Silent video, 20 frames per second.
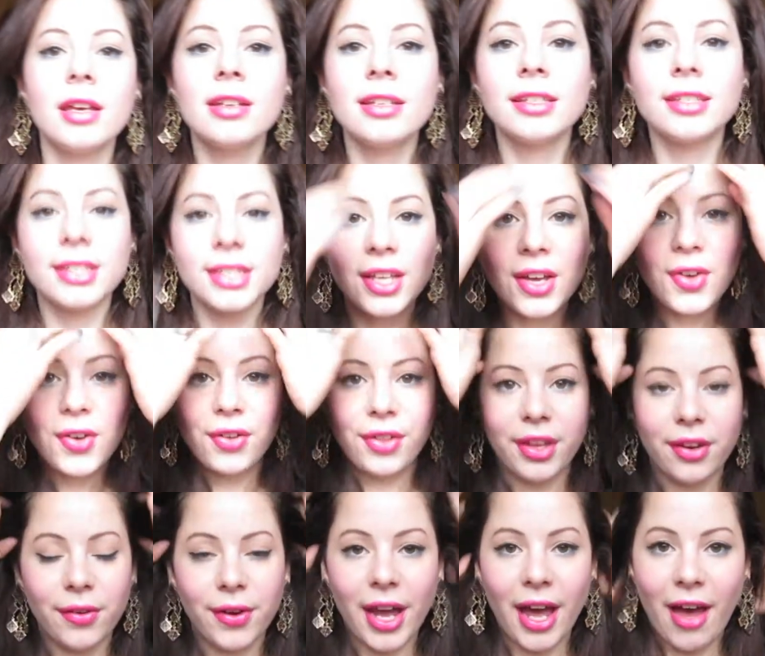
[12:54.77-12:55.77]
So
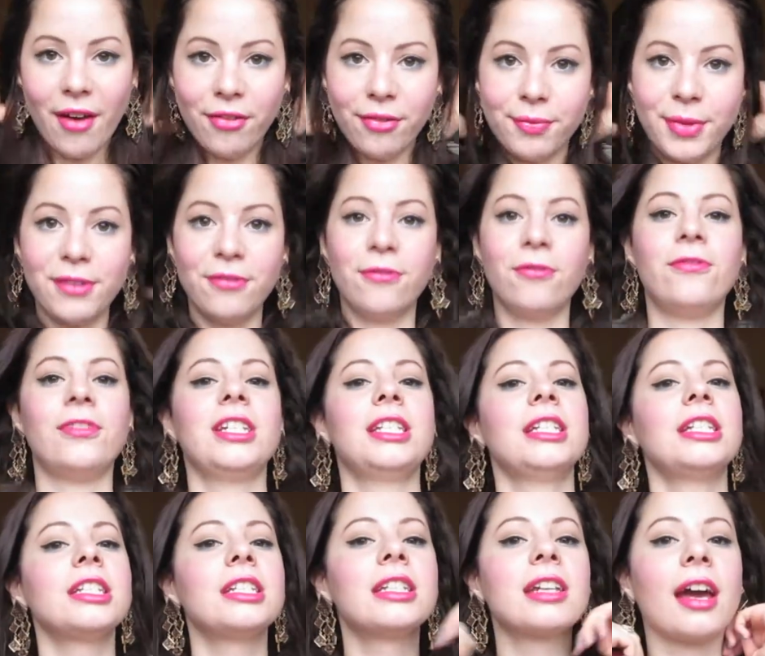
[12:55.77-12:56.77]
there we have my
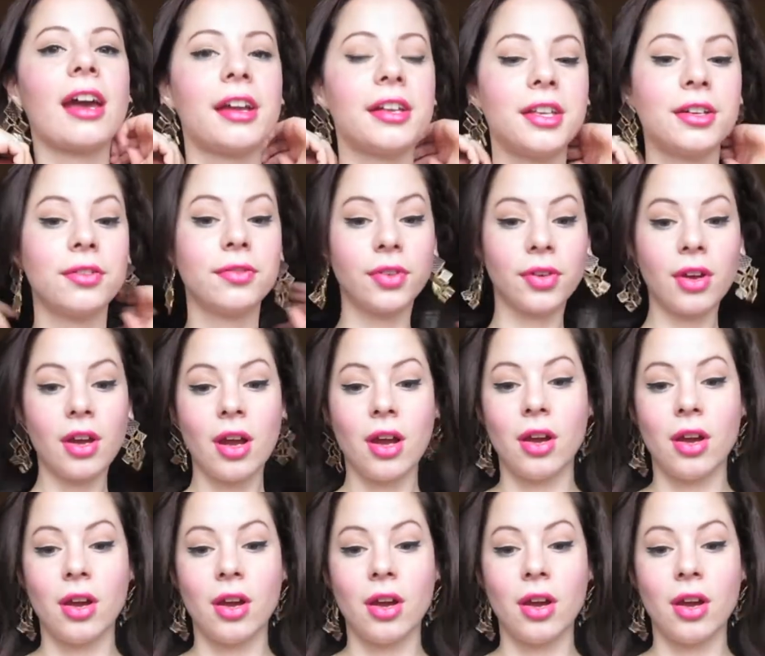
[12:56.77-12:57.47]
finished kind of